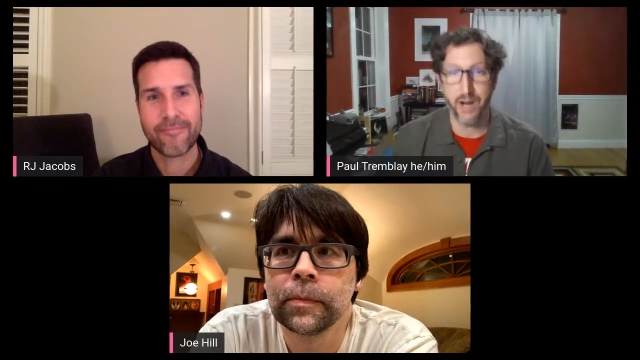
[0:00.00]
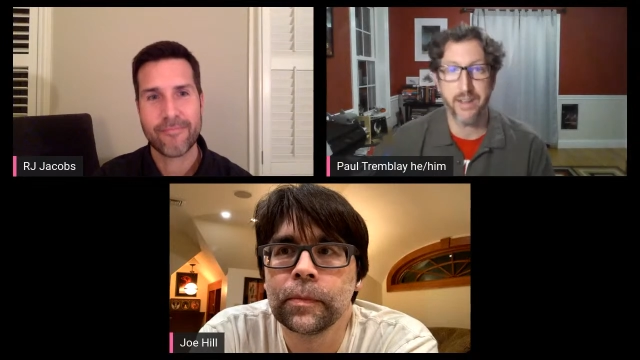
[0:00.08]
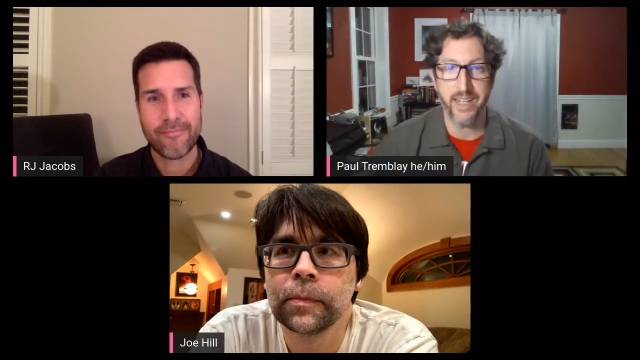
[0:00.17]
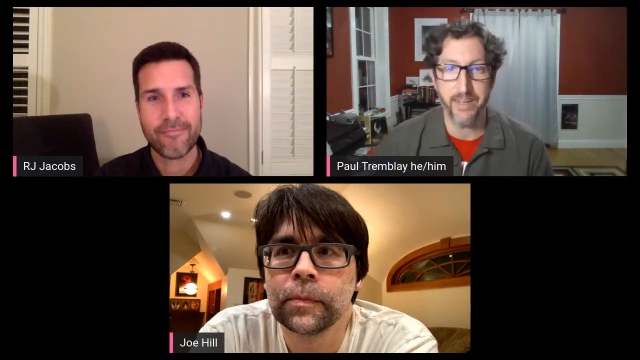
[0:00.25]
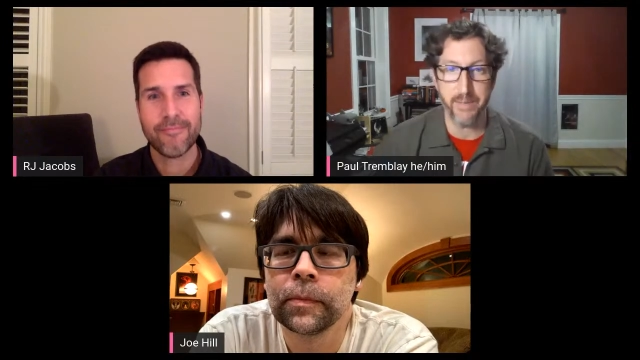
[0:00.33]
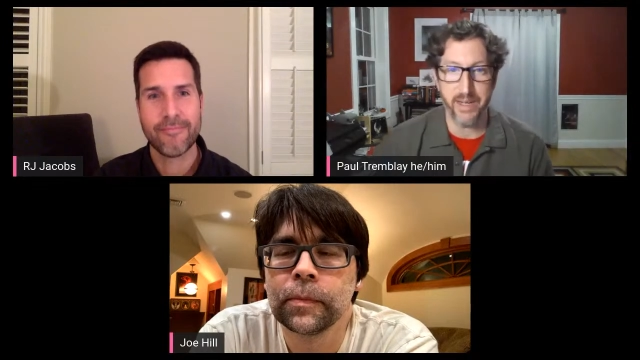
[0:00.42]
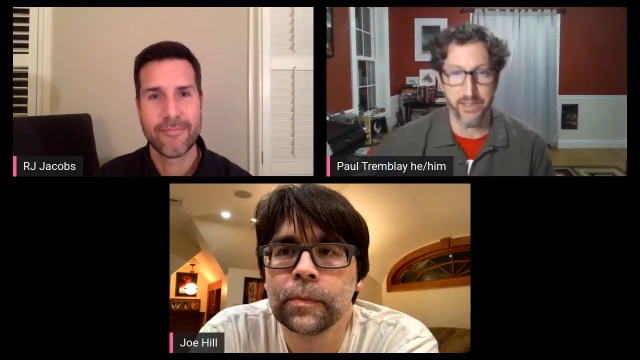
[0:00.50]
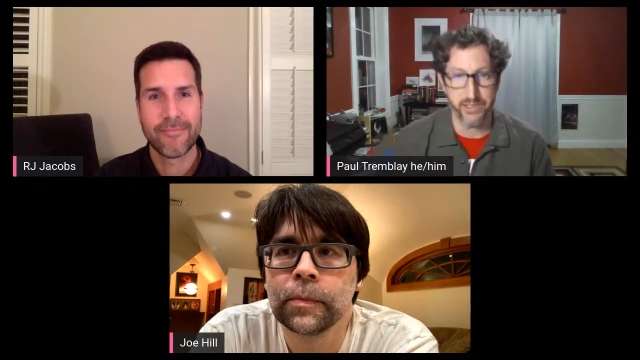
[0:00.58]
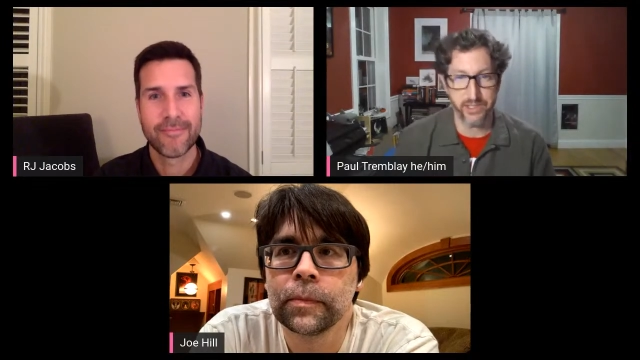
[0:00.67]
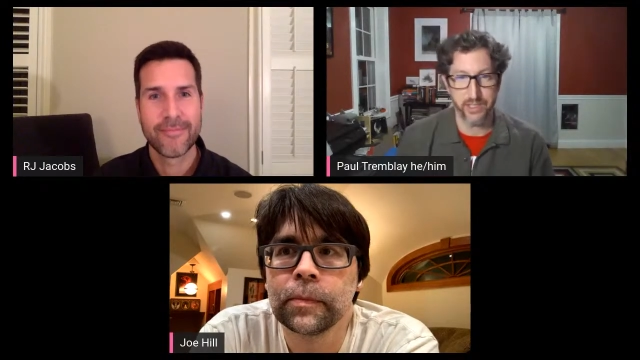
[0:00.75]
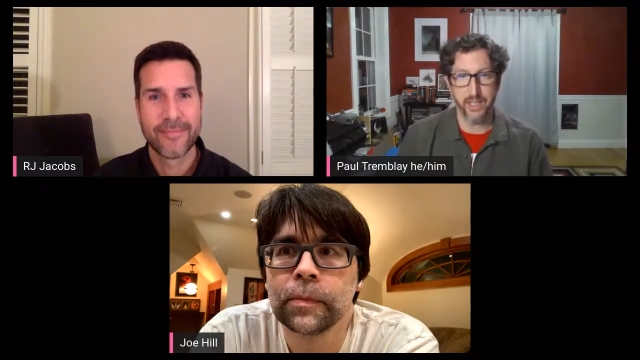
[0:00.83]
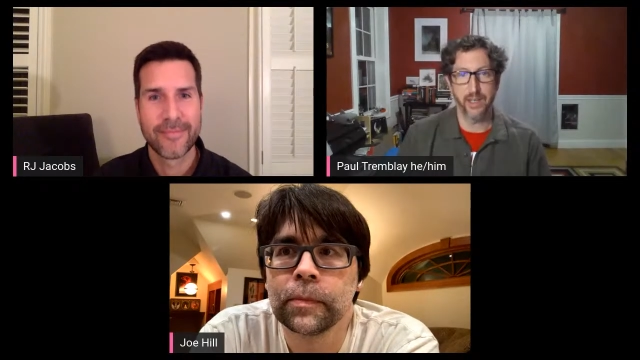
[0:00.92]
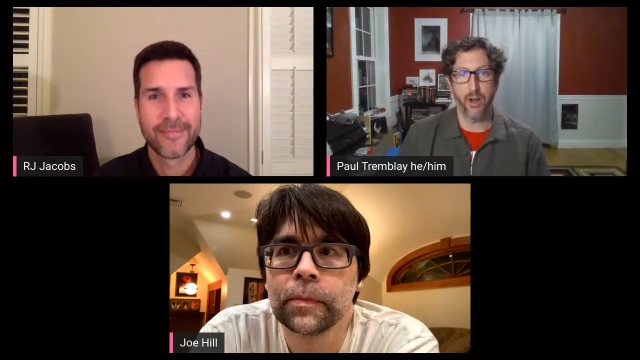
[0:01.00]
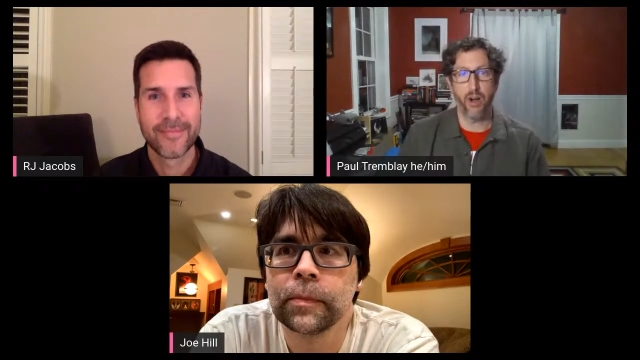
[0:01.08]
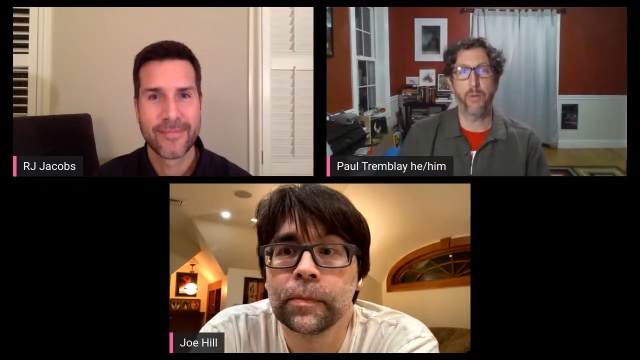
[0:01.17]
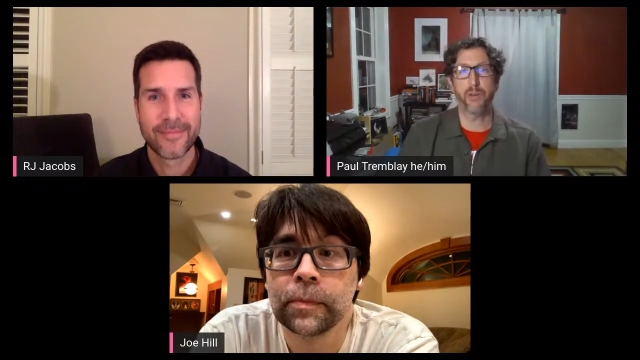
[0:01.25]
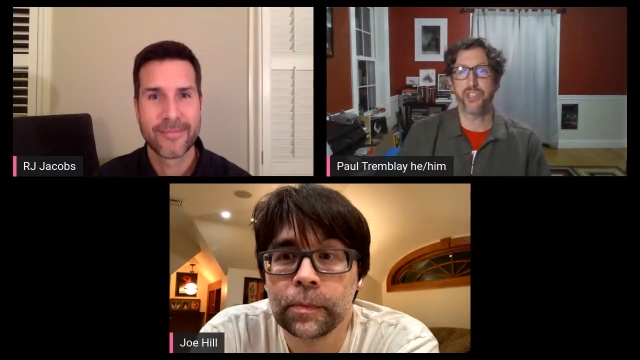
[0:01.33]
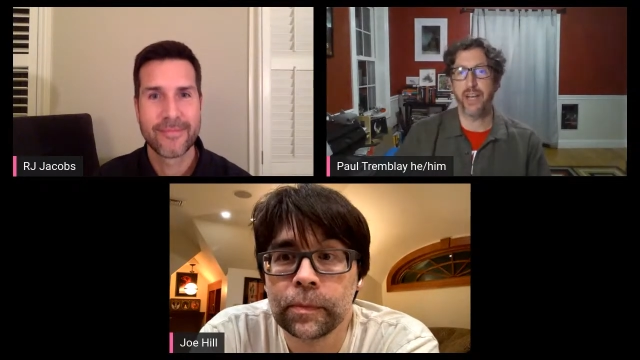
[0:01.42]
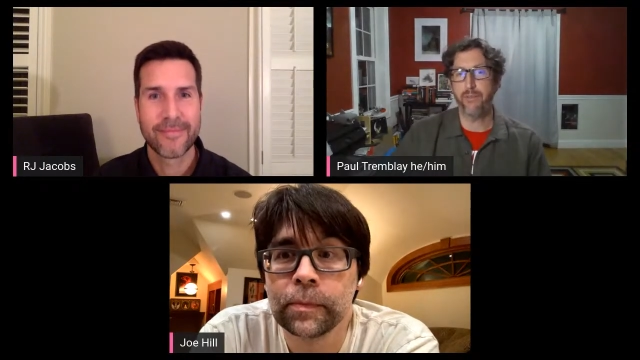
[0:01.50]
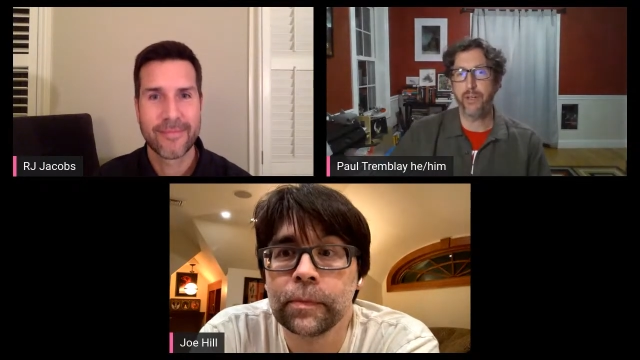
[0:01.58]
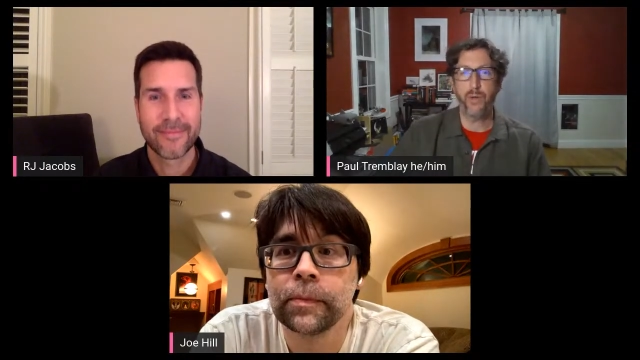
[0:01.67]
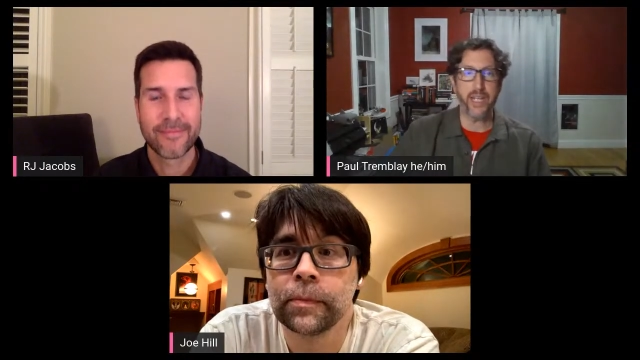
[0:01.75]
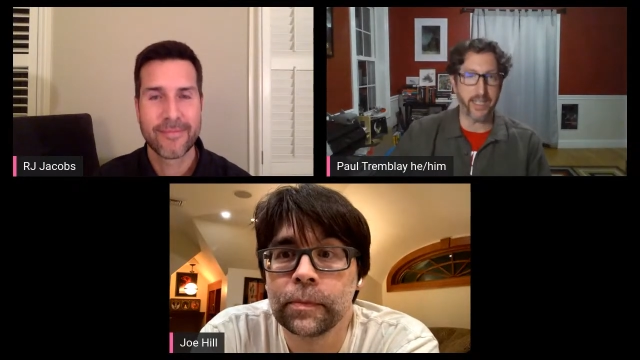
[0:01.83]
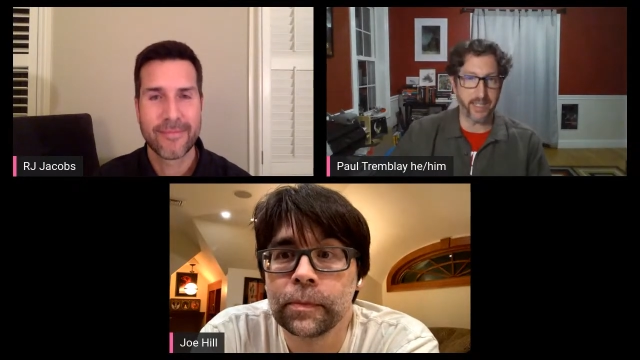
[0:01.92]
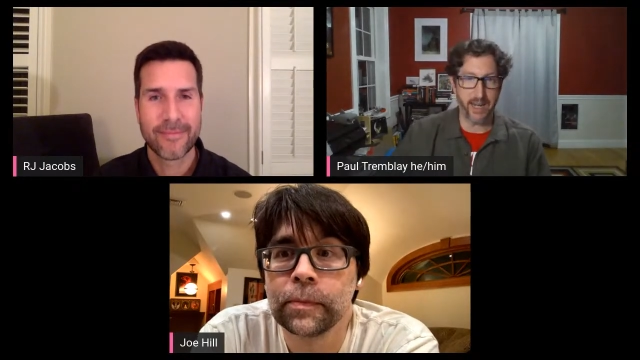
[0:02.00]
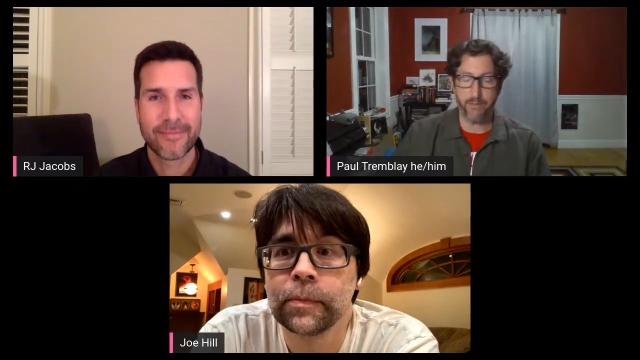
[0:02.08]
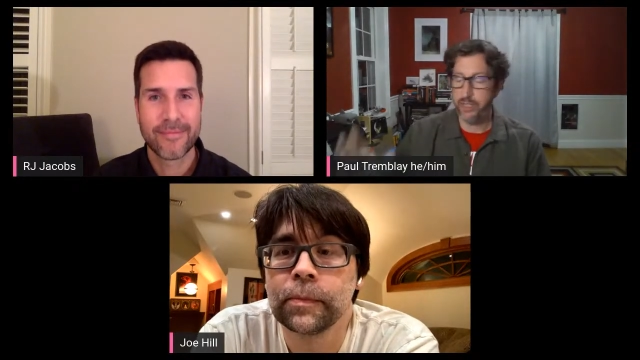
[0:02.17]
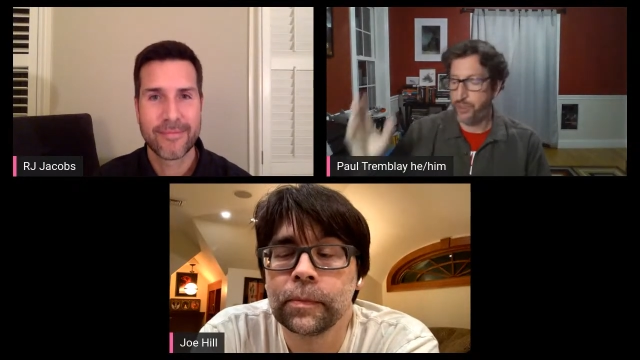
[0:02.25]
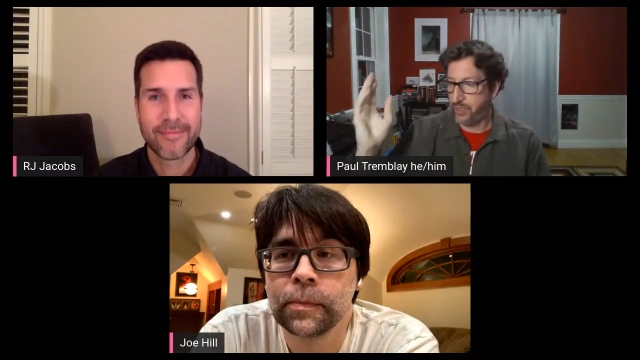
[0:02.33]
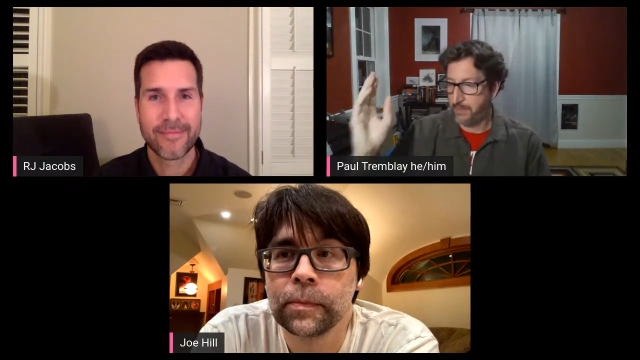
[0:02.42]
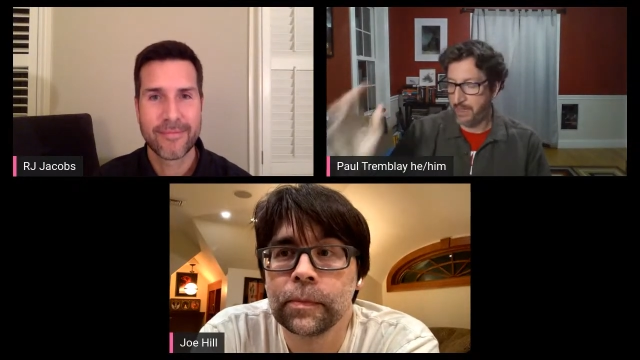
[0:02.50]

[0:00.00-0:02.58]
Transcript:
Speaker 1: shark nightmares almost every week. Every